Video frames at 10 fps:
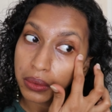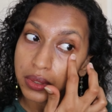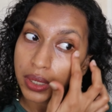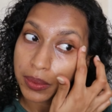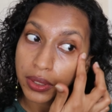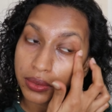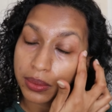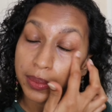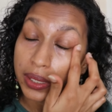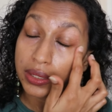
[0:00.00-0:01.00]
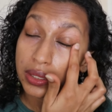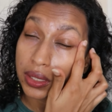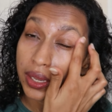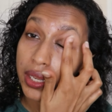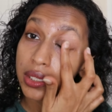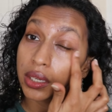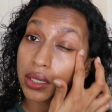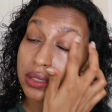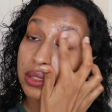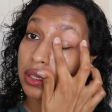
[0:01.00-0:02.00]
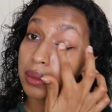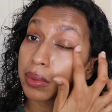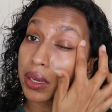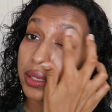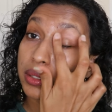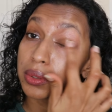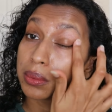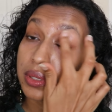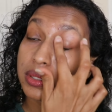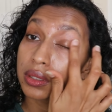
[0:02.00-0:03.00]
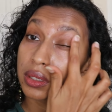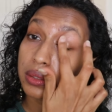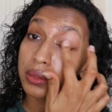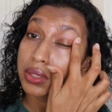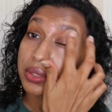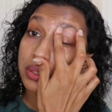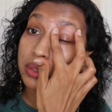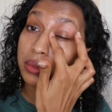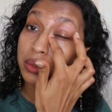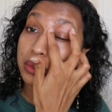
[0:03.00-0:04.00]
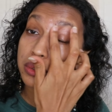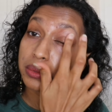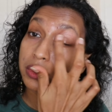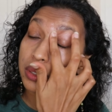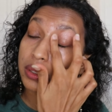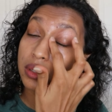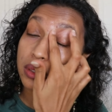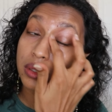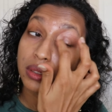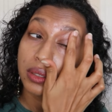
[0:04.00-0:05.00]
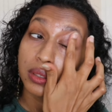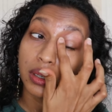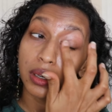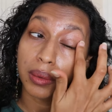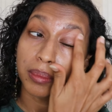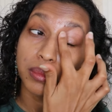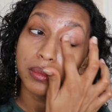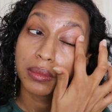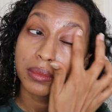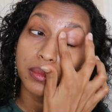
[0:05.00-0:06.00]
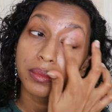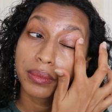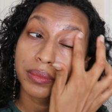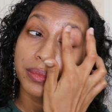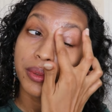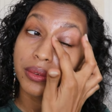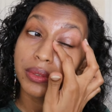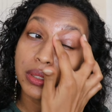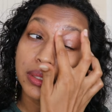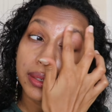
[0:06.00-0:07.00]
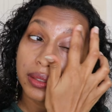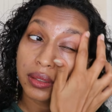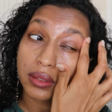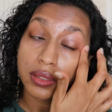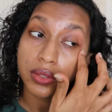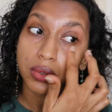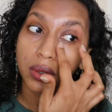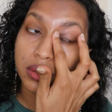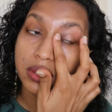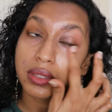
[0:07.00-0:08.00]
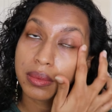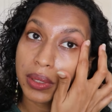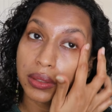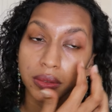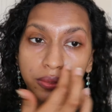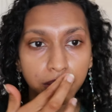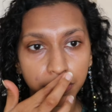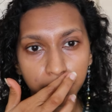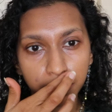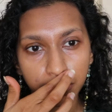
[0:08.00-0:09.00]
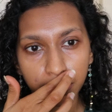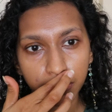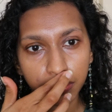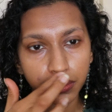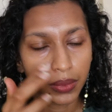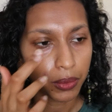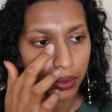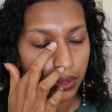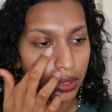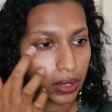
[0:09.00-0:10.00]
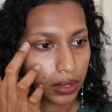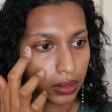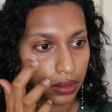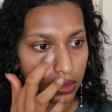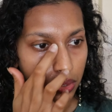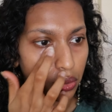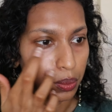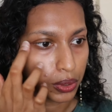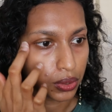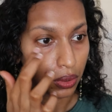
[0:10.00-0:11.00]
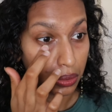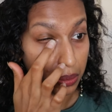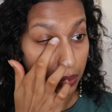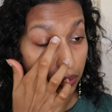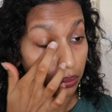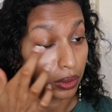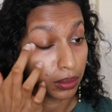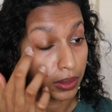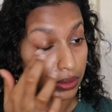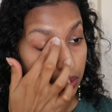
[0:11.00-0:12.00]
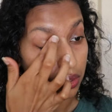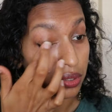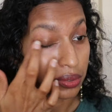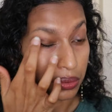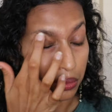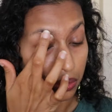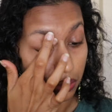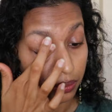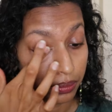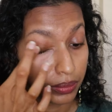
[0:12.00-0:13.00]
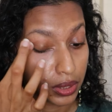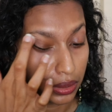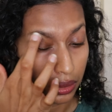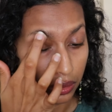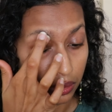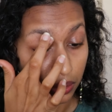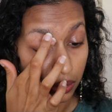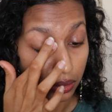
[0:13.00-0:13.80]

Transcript: stepped out of the bath, and I hadn't actually done my eye cream, and I was thinking, oh, I should go and do that. Not really getting the strongest smell of, I'm not really getting like a super strong smell of watermelon, so it's a little,